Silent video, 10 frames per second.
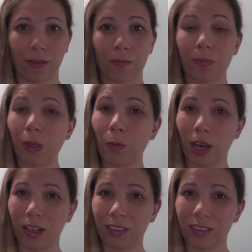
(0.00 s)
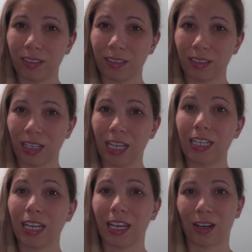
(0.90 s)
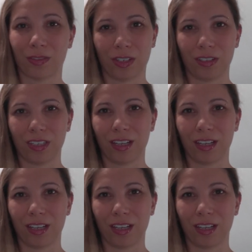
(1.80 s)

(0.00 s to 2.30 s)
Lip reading: be well, and take care of yourself.